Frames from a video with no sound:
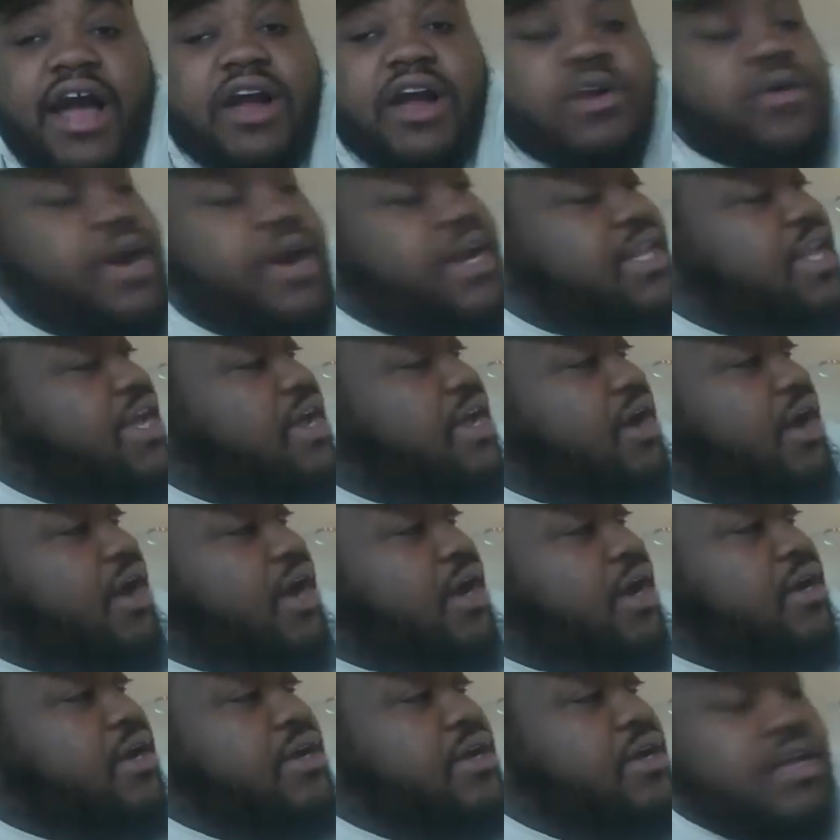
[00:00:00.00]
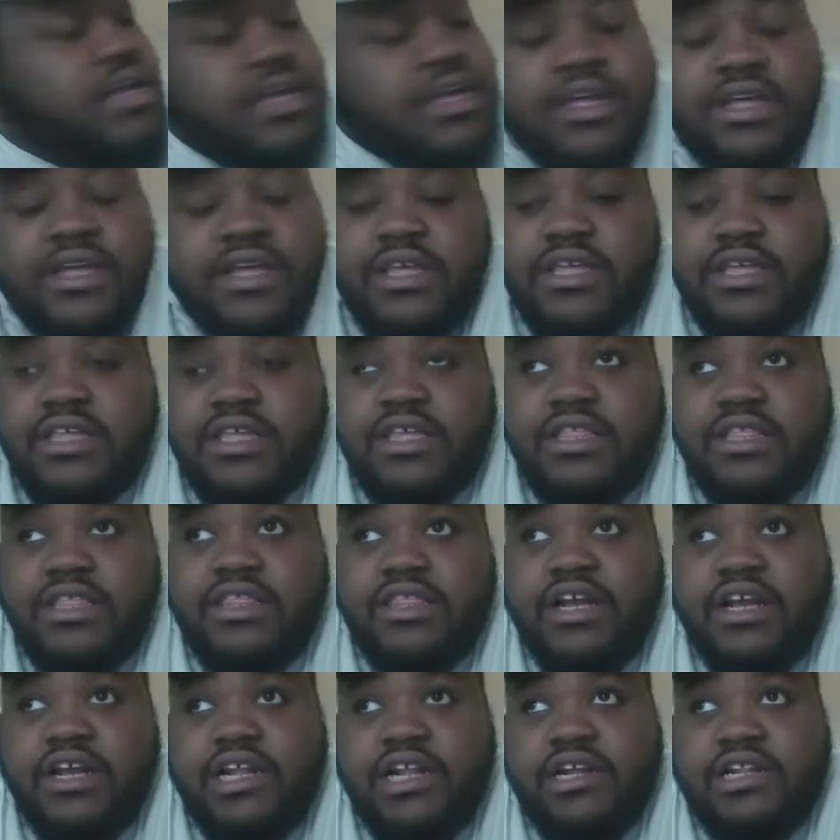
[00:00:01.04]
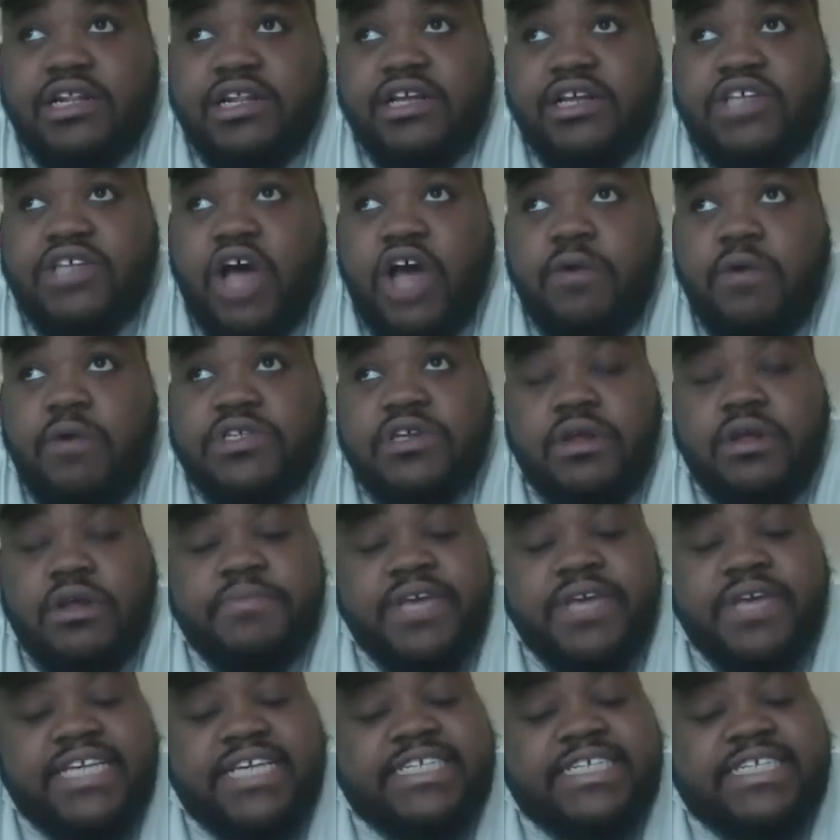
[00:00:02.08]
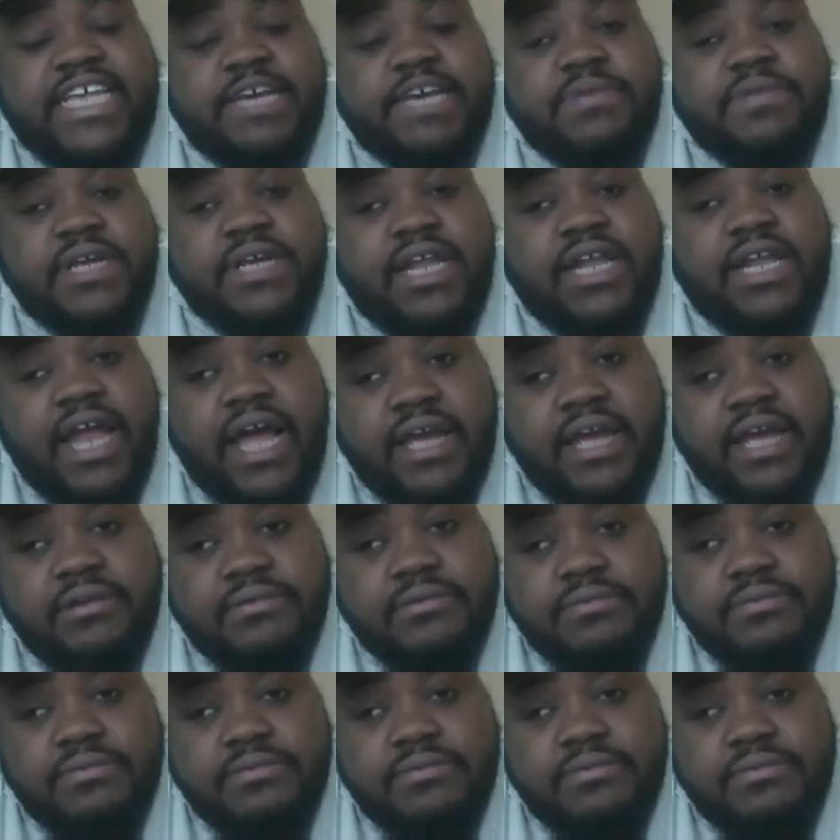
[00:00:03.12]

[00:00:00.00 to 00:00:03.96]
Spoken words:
great they are. There's always going to be a steep decline.